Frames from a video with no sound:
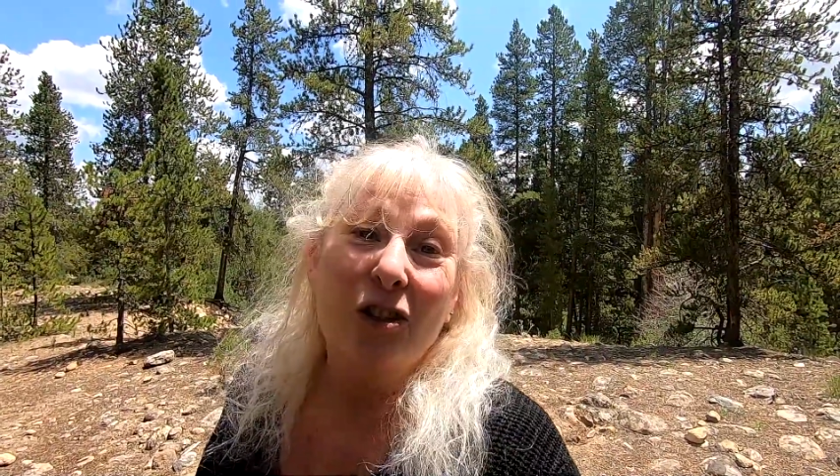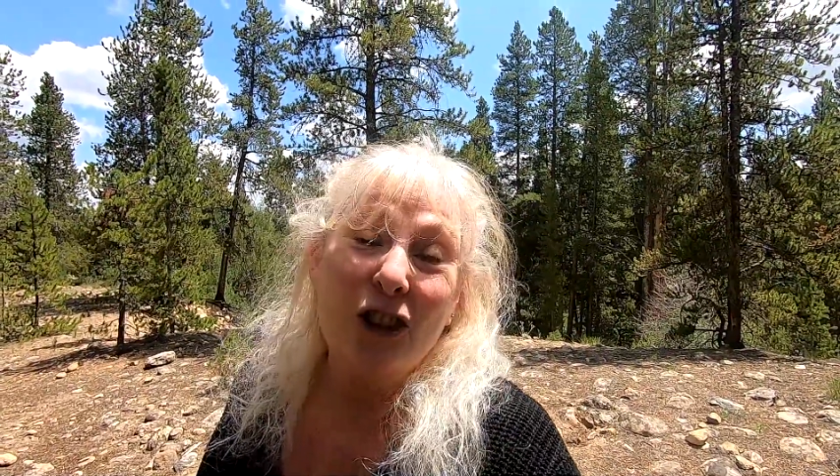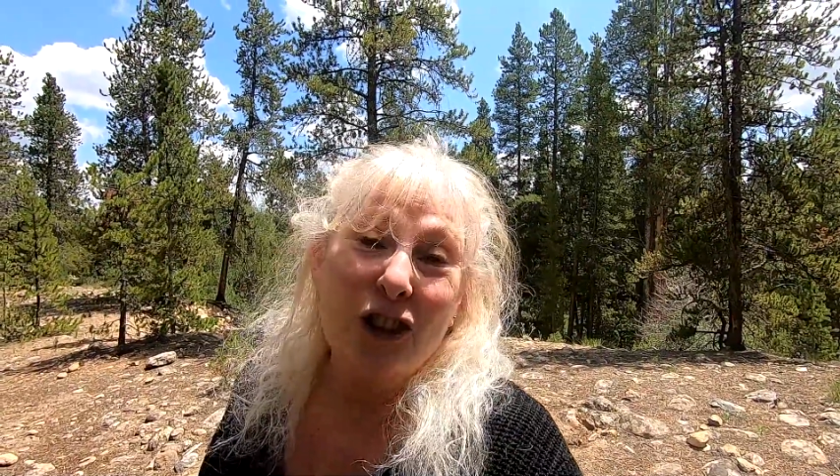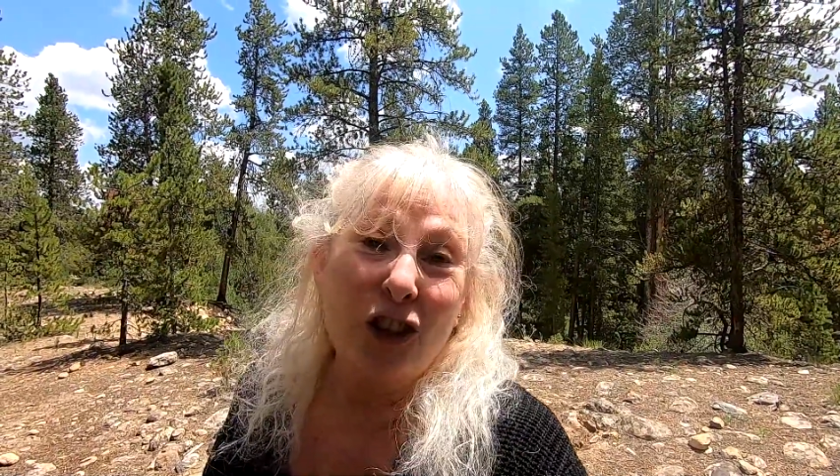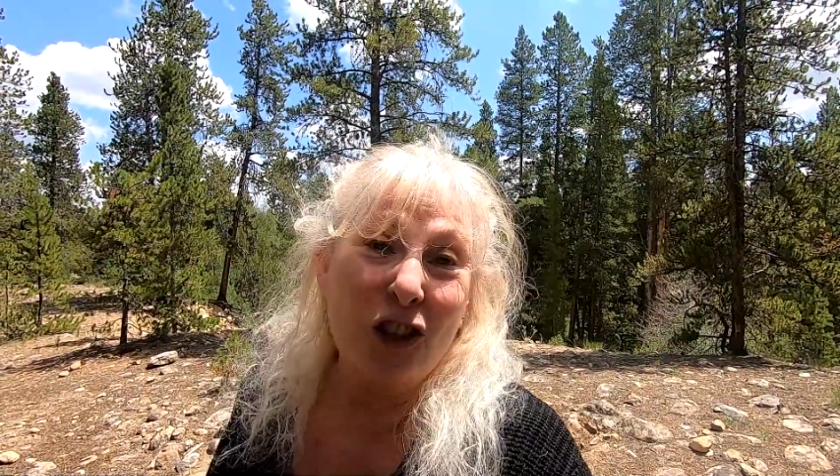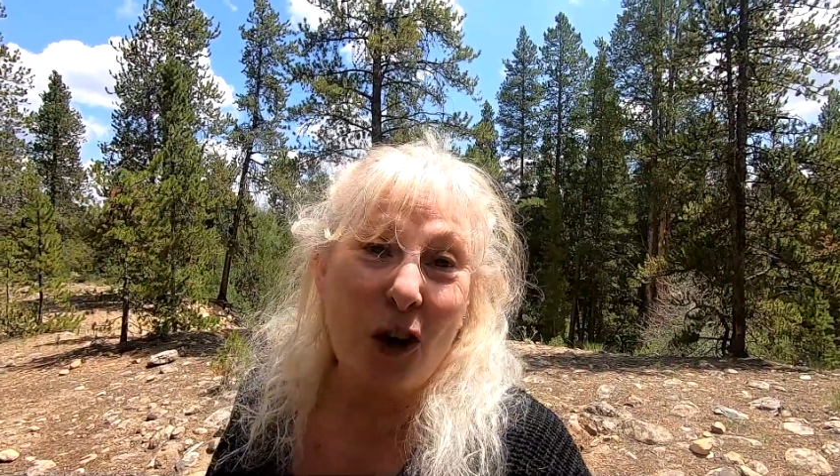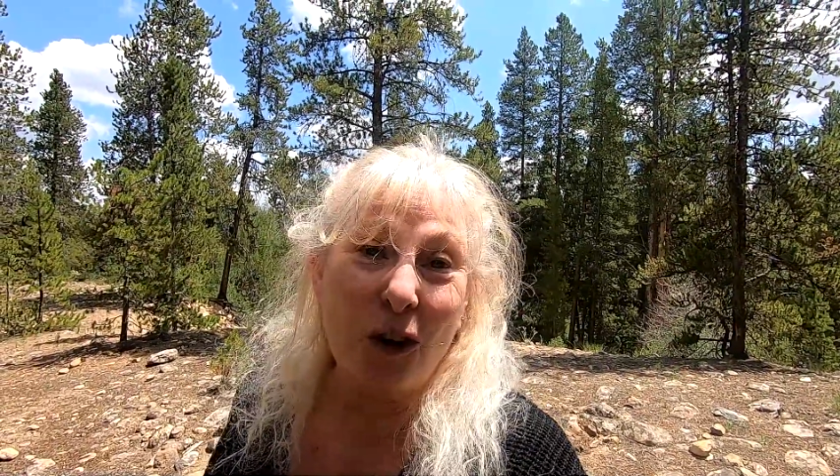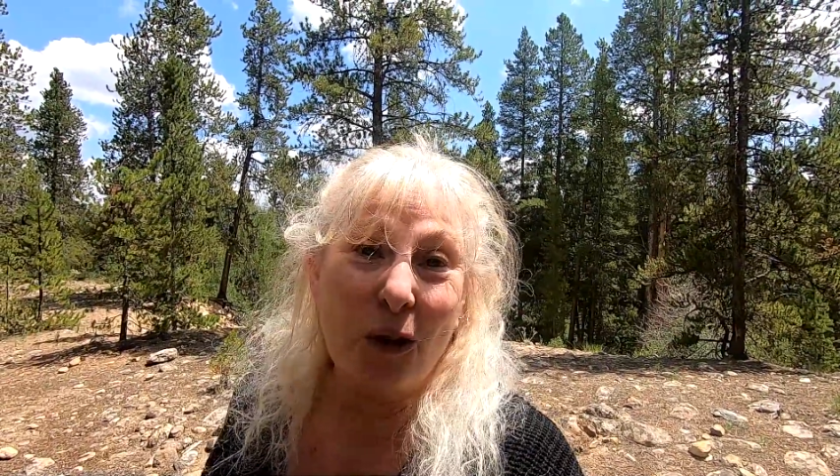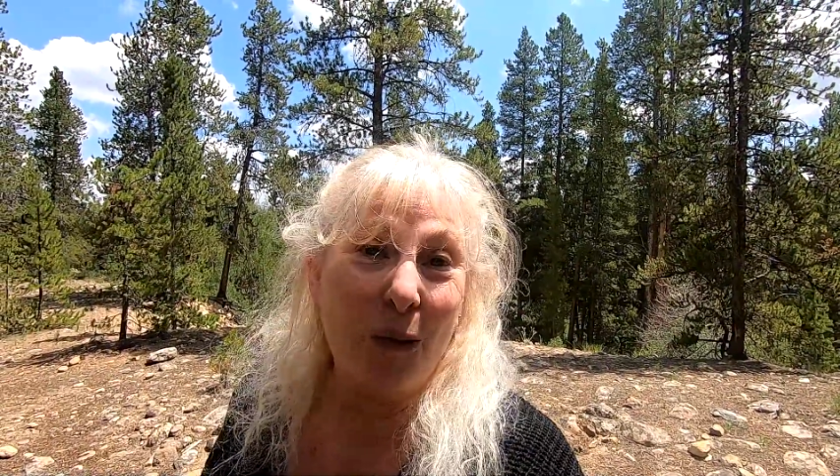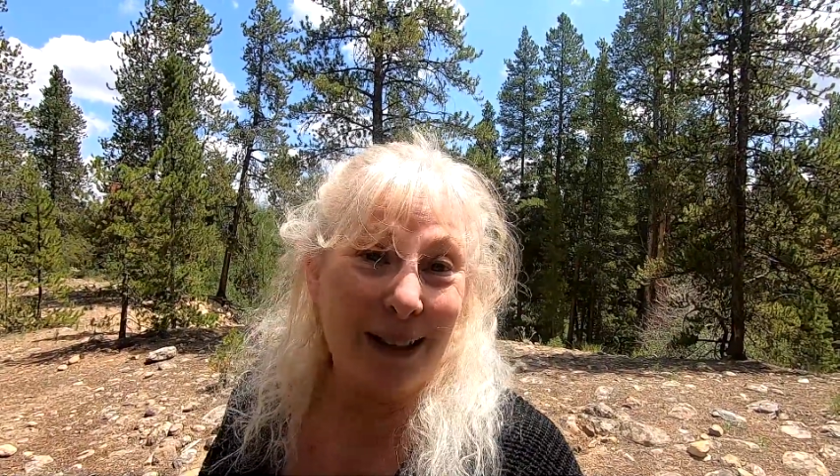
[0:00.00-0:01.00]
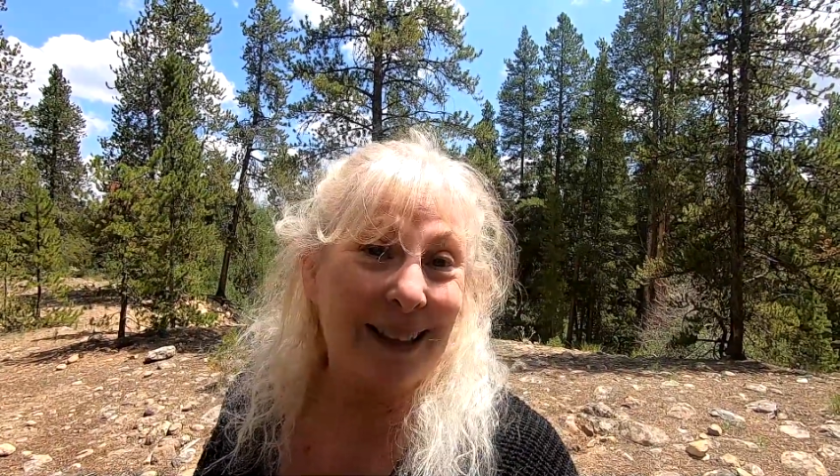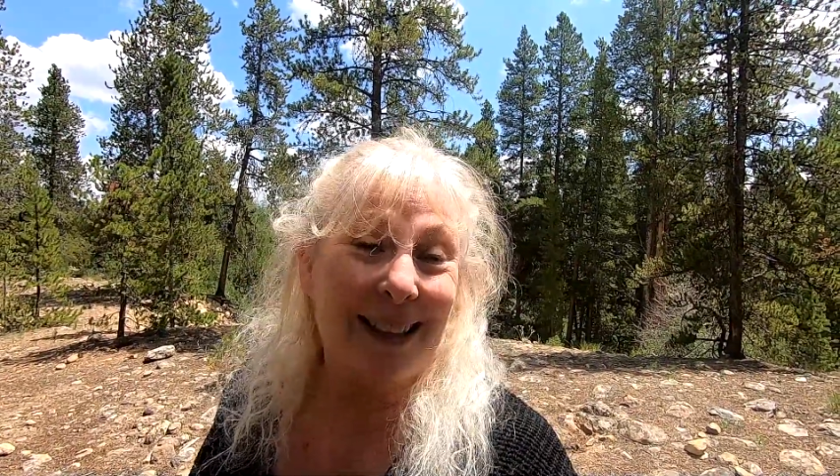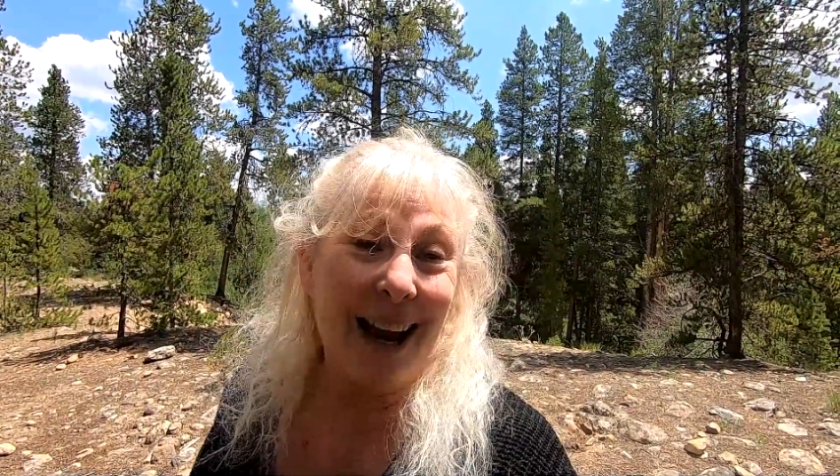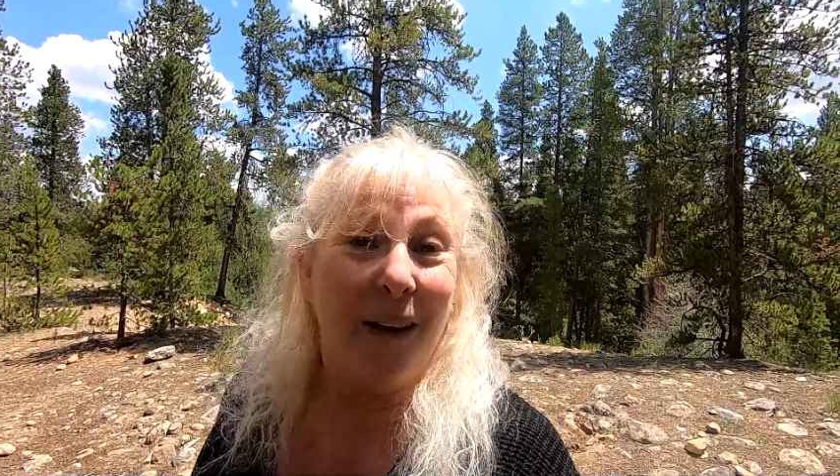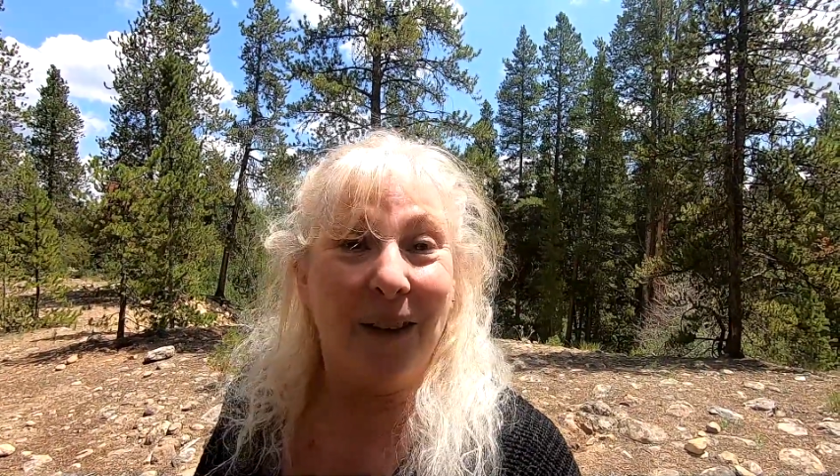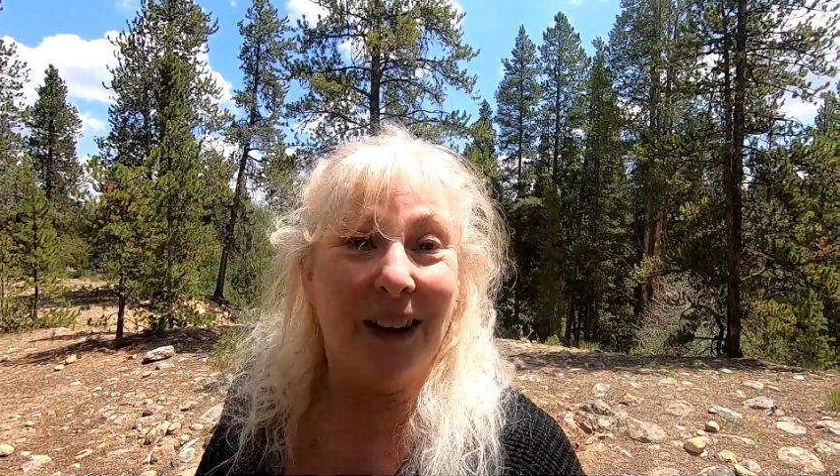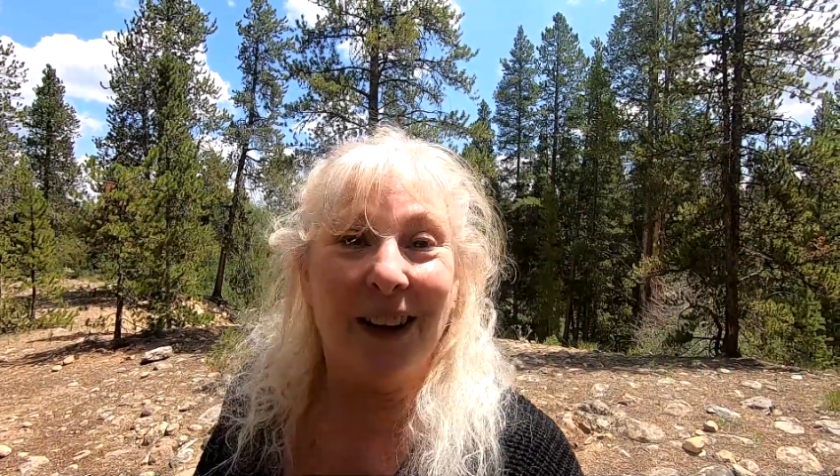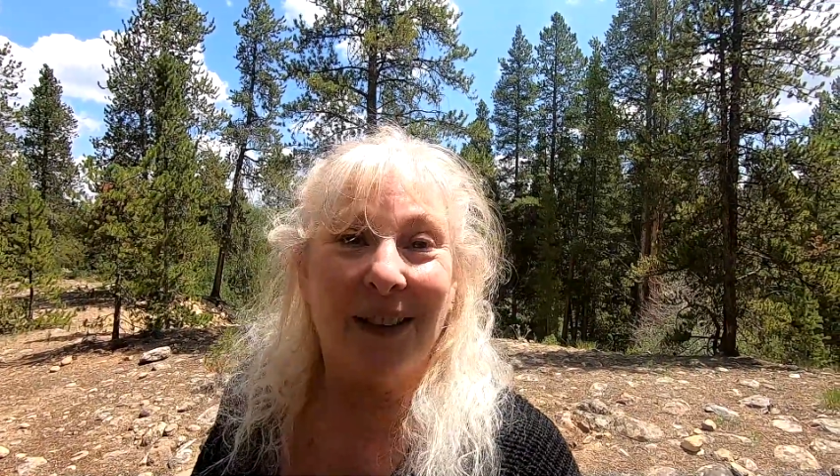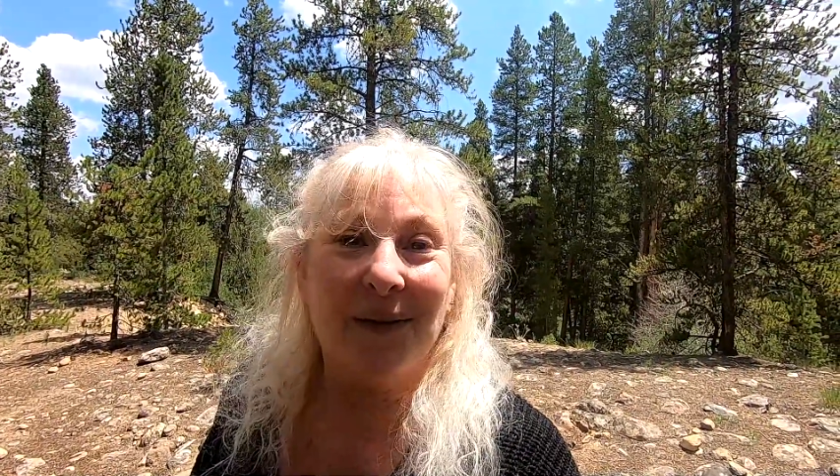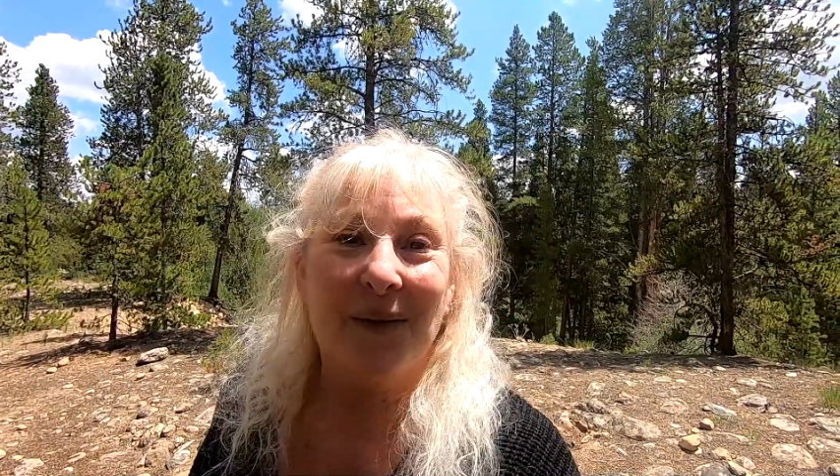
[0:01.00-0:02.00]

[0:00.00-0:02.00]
just to show you what's down there.